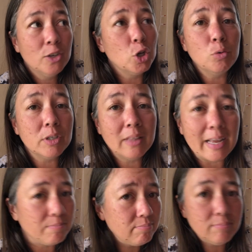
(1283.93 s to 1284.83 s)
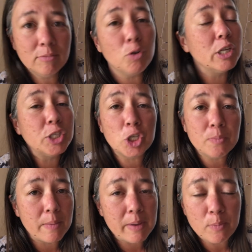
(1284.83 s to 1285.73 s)
Don't
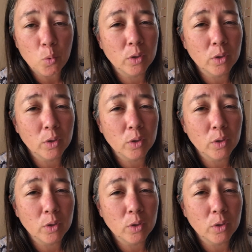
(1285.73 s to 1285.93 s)
assume that people